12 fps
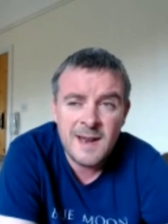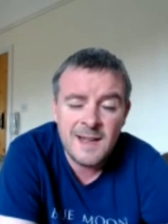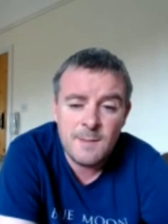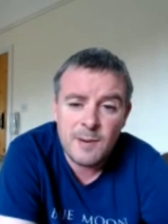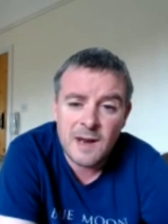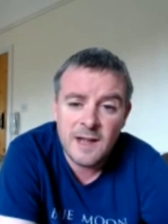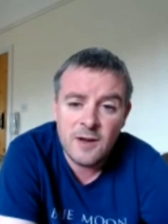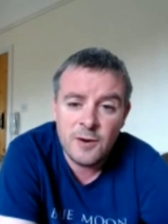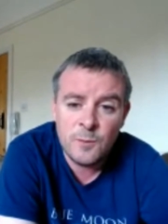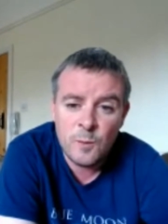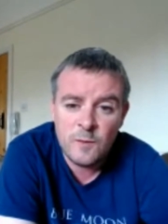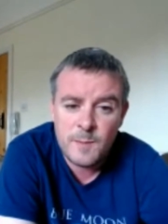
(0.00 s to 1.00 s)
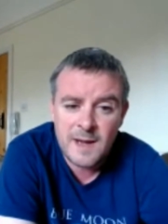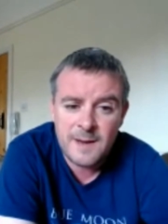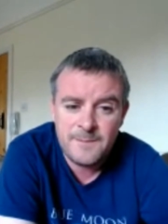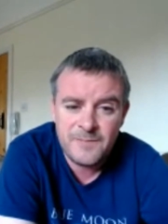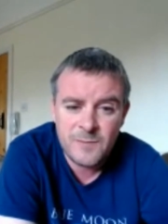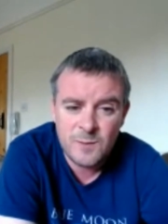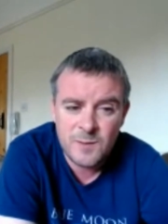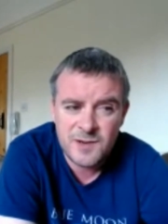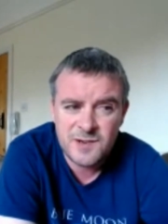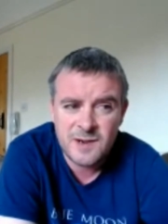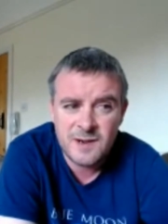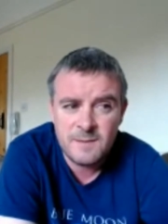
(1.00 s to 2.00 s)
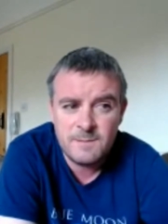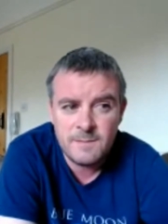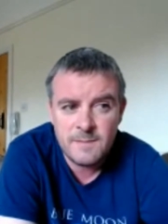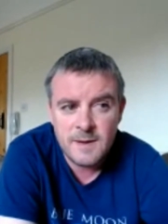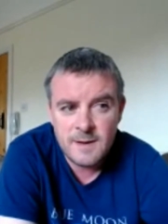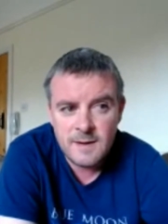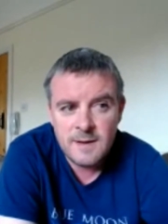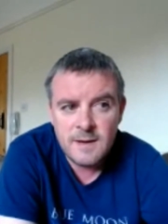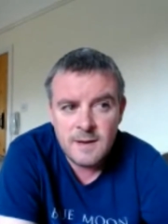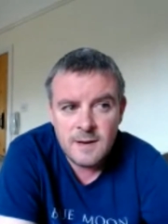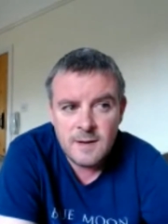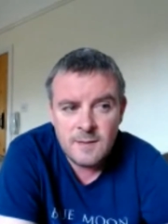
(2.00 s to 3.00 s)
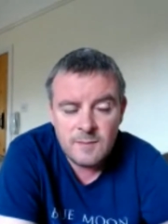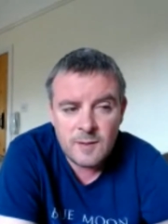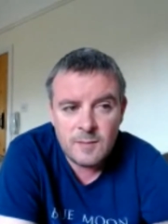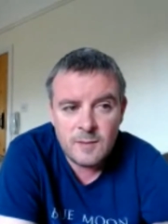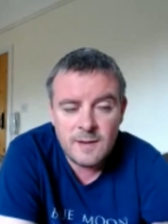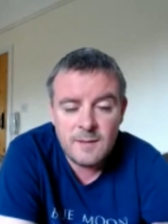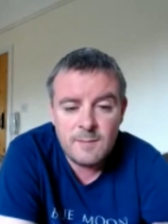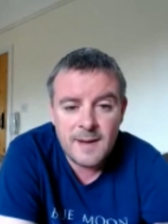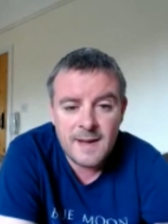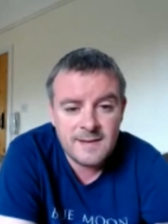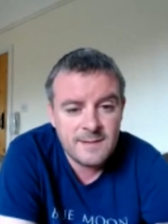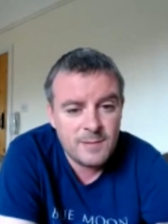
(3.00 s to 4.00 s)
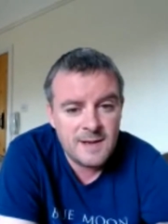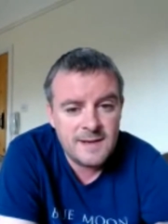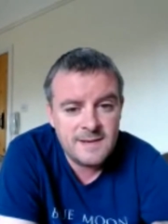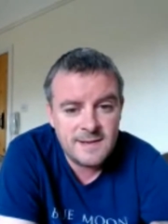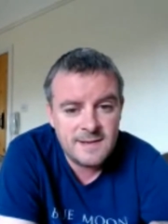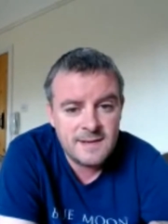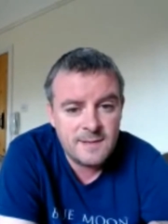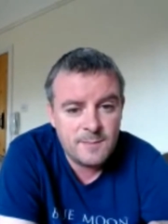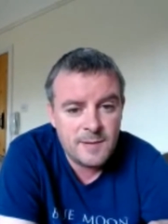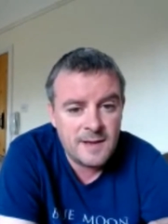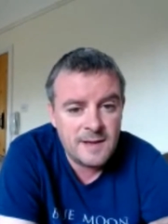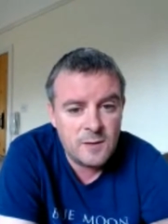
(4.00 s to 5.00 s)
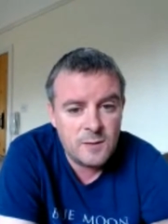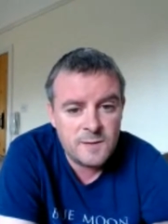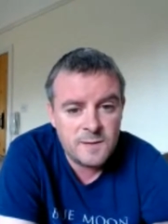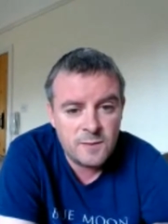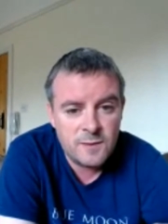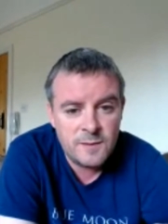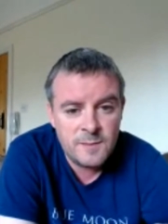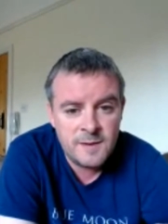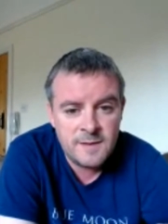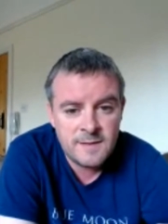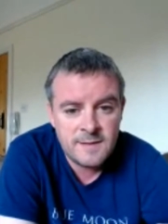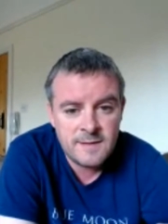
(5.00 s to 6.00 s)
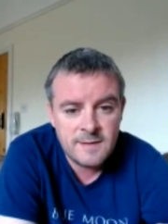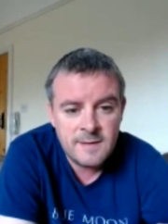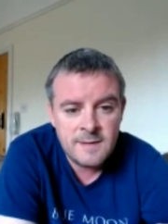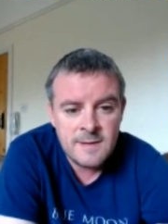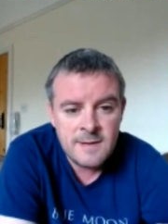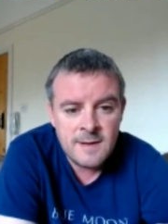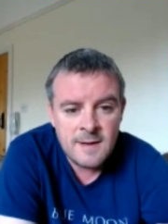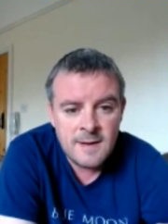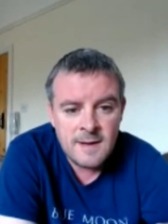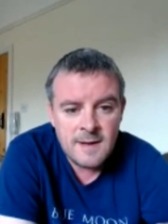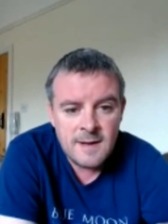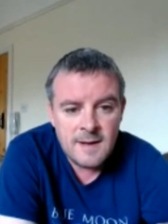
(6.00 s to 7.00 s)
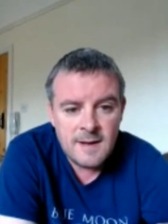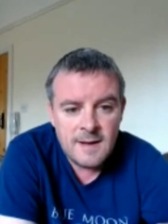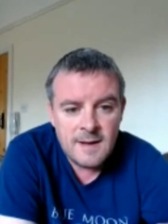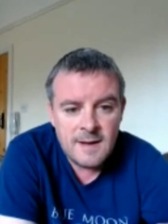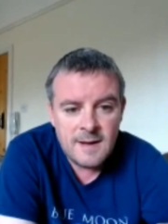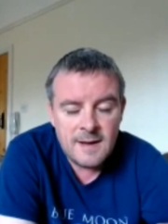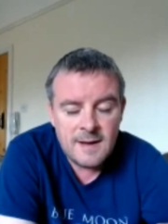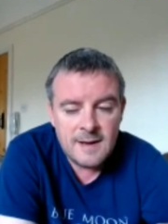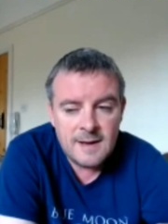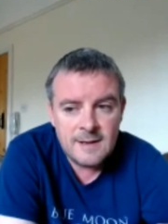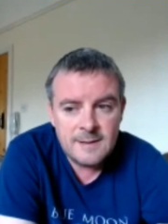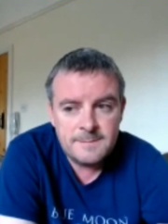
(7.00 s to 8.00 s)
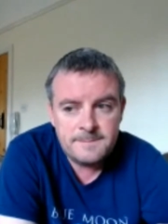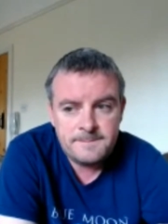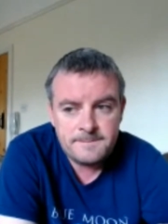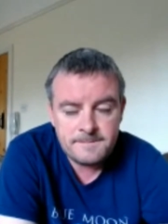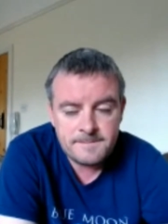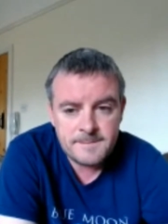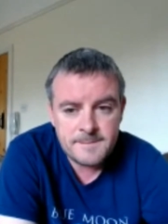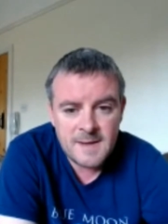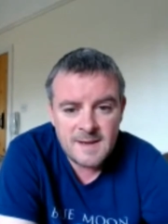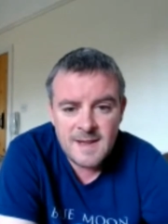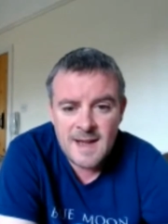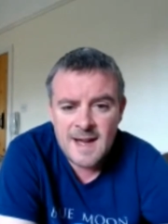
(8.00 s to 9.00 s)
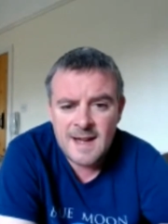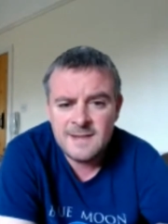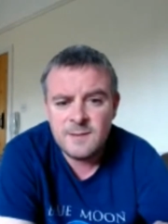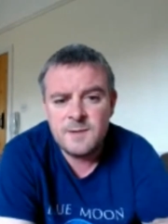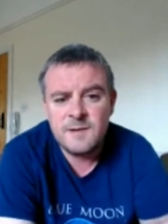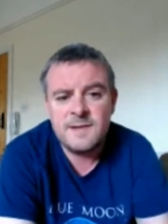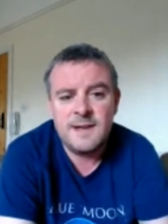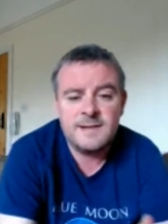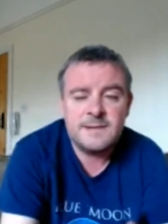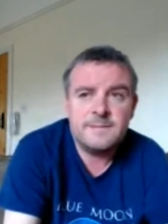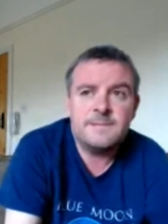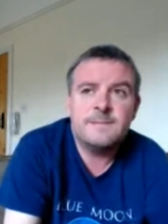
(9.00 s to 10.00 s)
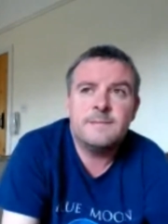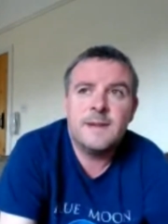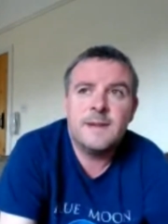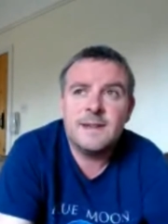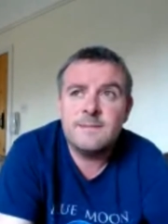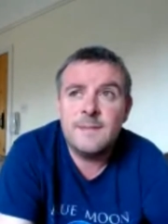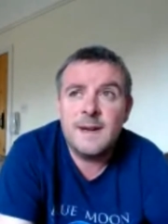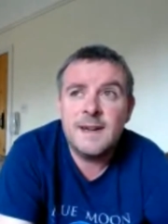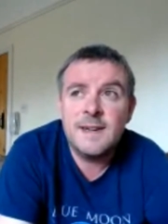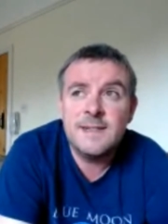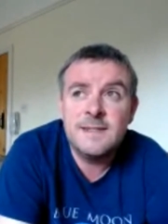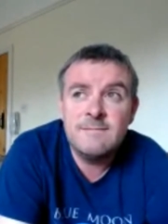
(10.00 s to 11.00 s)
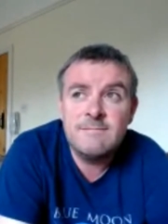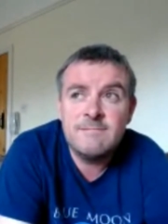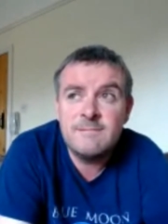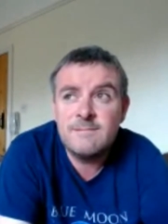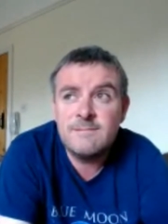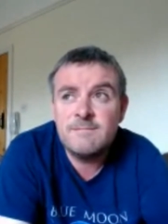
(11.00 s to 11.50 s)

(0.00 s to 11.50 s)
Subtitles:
mainly at Play on a Muff Bet, which are probably the best places to play those tournaments. Yeah, I had some success. My